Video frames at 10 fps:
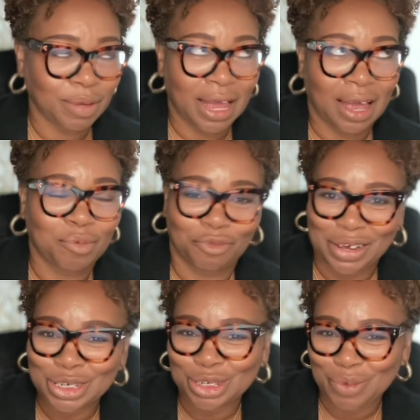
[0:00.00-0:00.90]
a
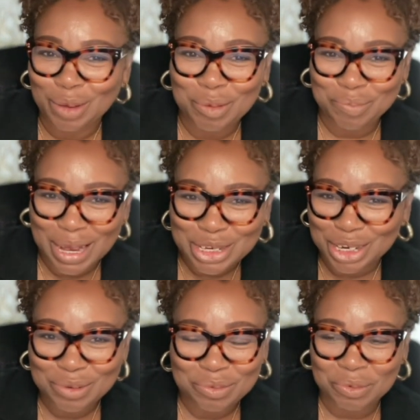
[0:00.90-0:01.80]
professional development
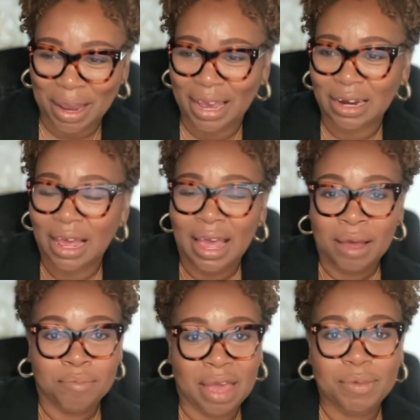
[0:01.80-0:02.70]
budget, right?
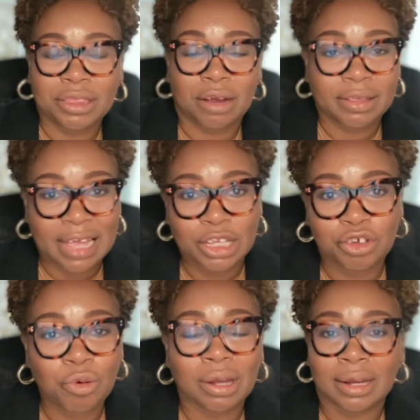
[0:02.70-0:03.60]
Maybe they
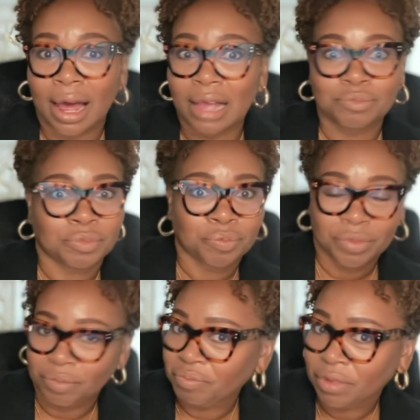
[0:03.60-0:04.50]
do a lot,
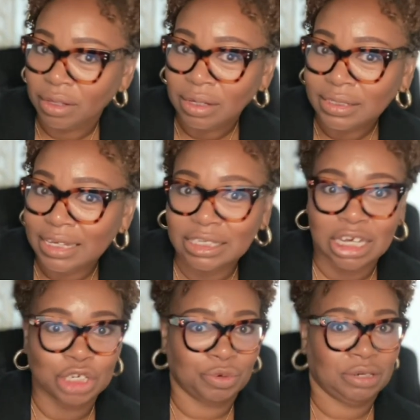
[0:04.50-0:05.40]

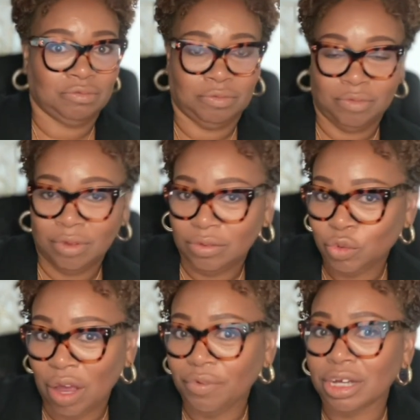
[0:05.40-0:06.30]
600,
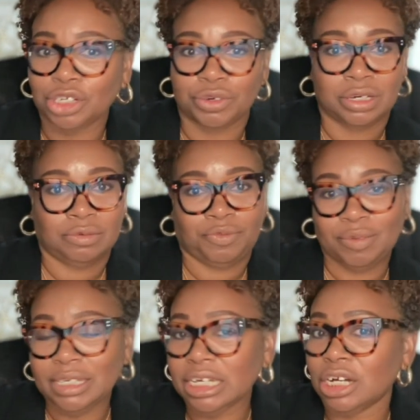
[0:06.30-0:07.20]
1200,
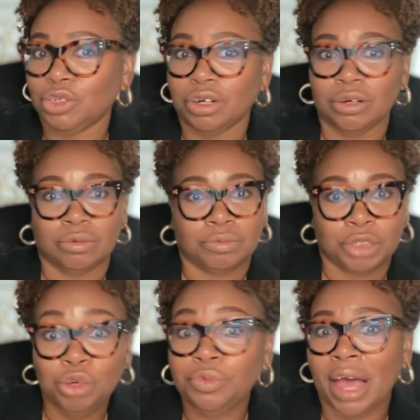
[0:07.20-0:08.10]
1500,
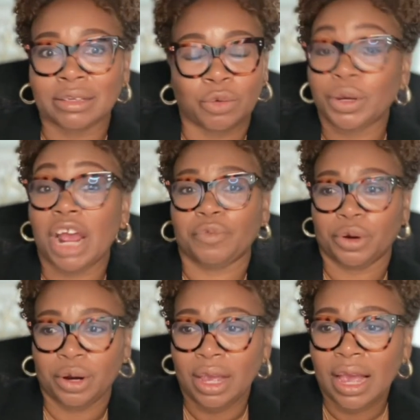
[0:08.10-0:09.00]
2000,
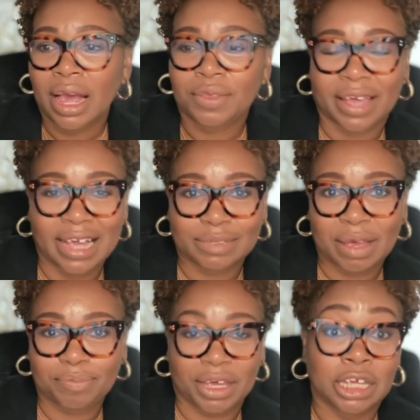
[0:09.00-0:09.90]
whatever the case
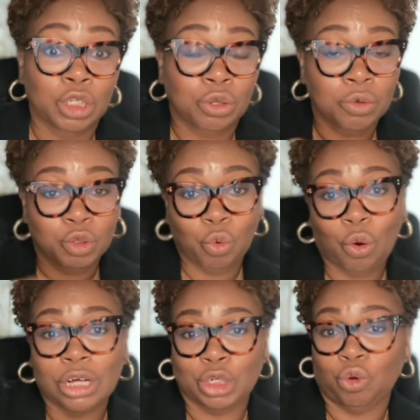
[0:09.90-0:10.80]
may be,
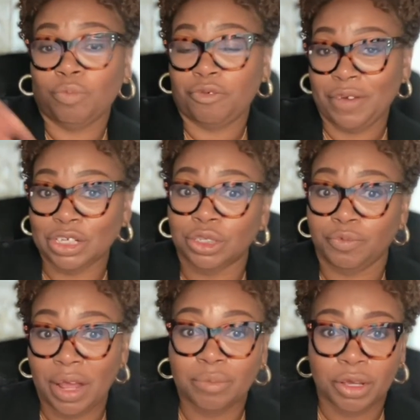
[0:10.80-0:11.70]
towards your professional
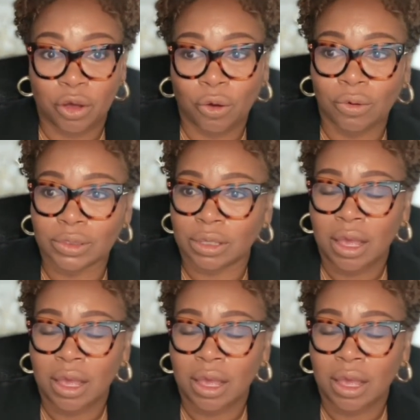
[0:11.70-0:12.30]
development goals.